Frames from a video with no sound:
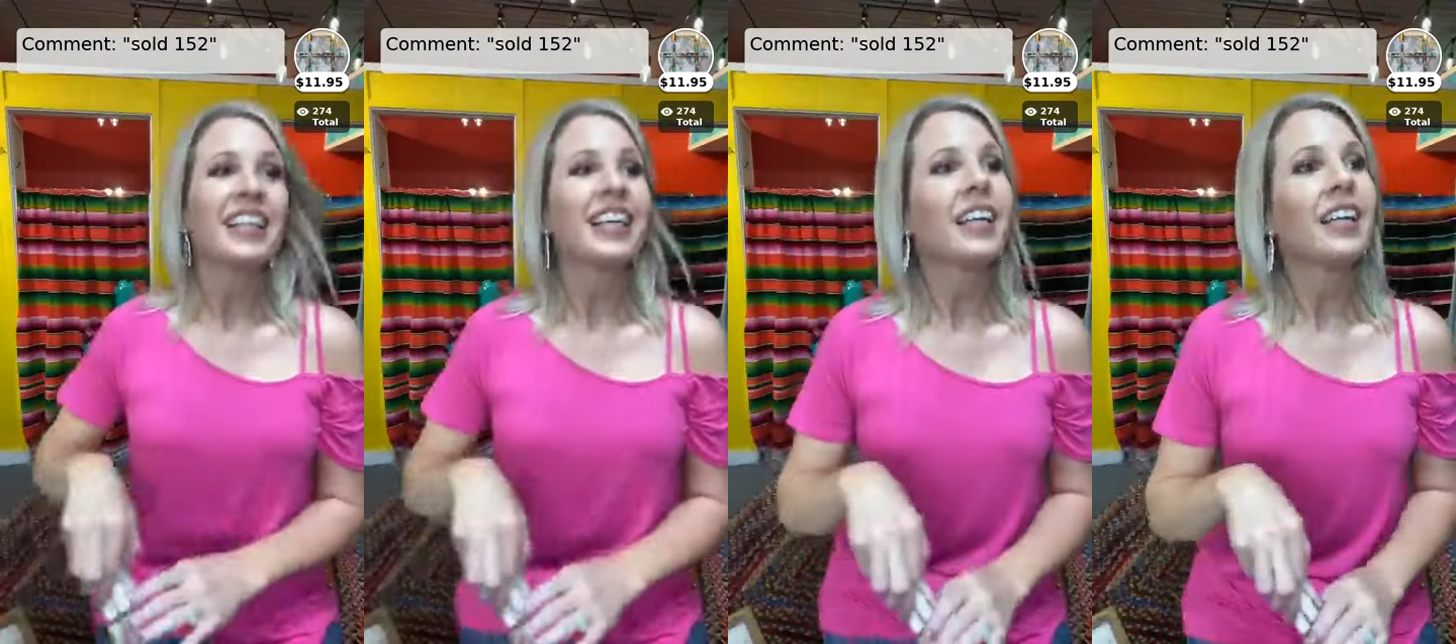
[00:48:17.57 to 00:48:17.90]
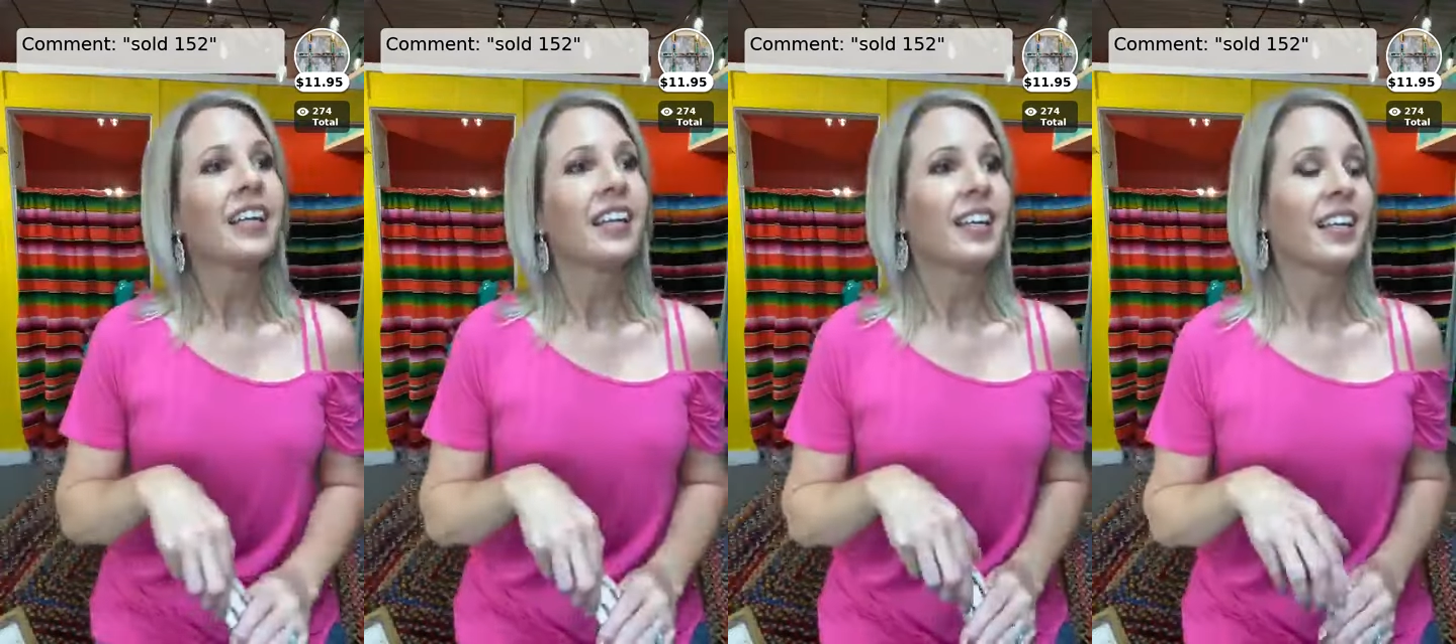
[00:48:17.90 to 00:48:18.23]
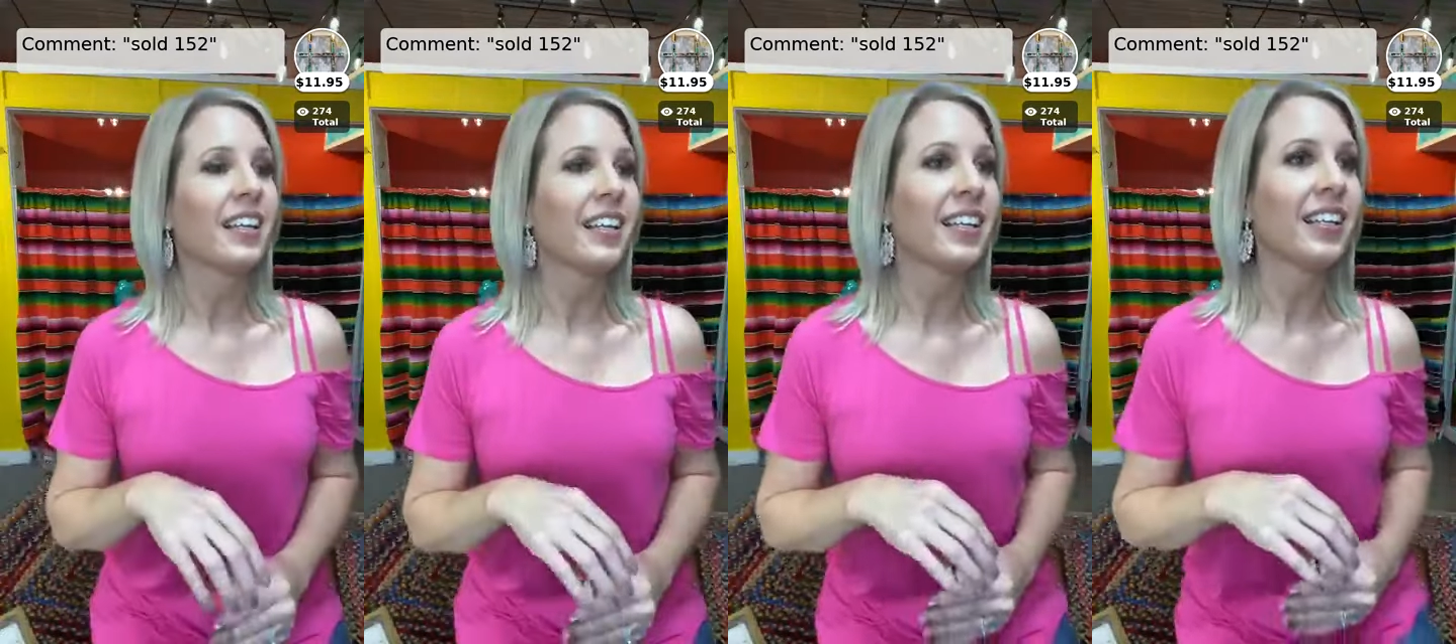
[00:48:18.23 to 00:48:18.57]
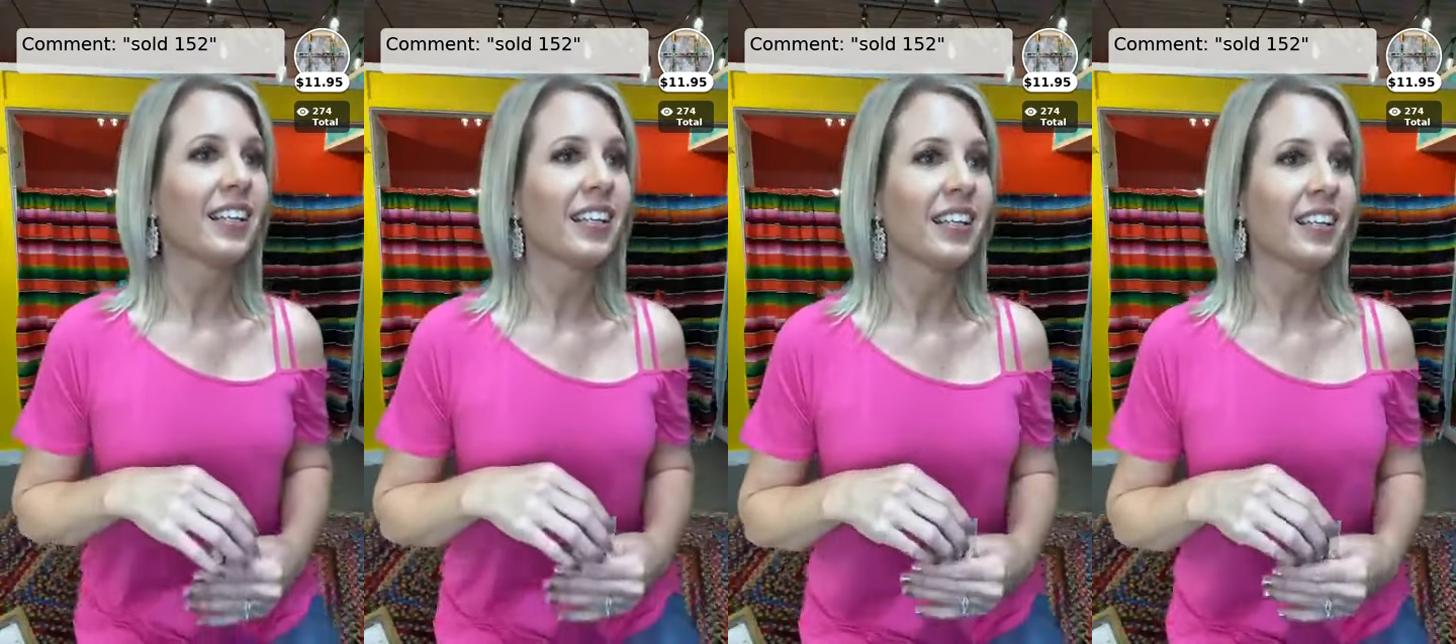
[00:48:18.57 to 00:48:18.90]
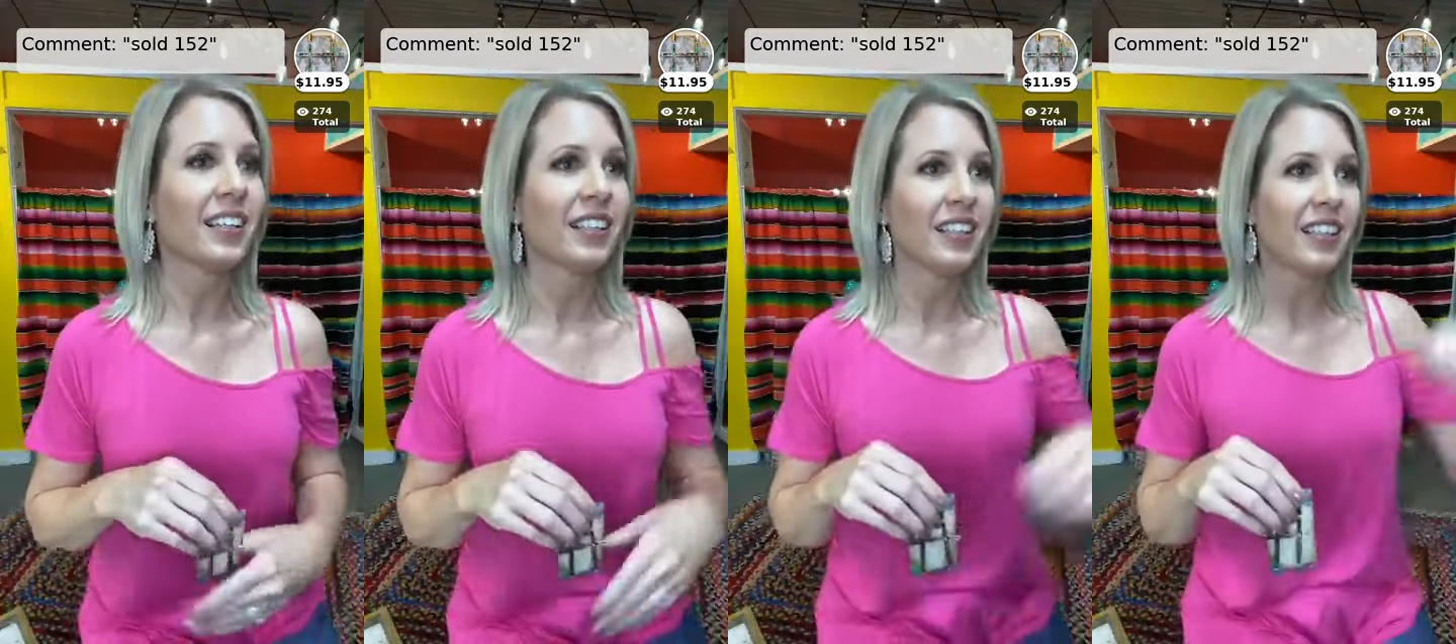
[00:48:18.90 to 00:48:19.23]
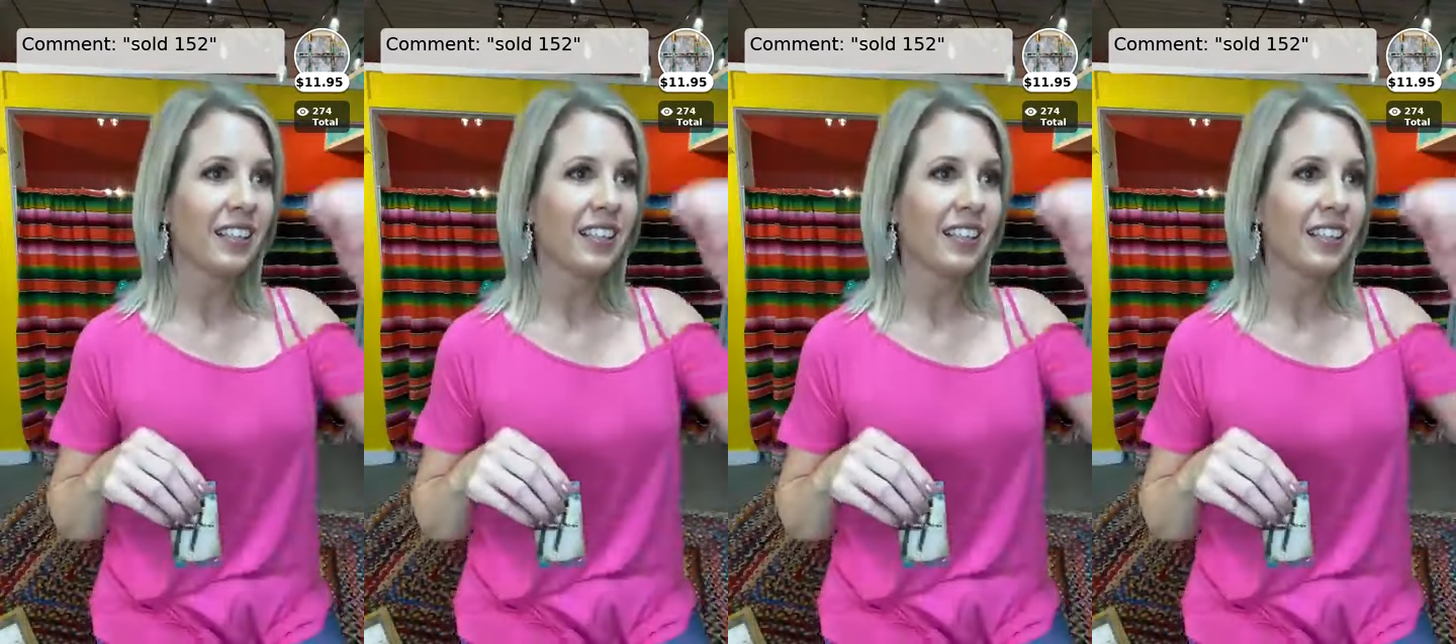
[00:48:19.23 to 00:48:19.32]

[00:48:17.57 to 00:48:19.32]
Oh, Liliana says, I love those necklaces,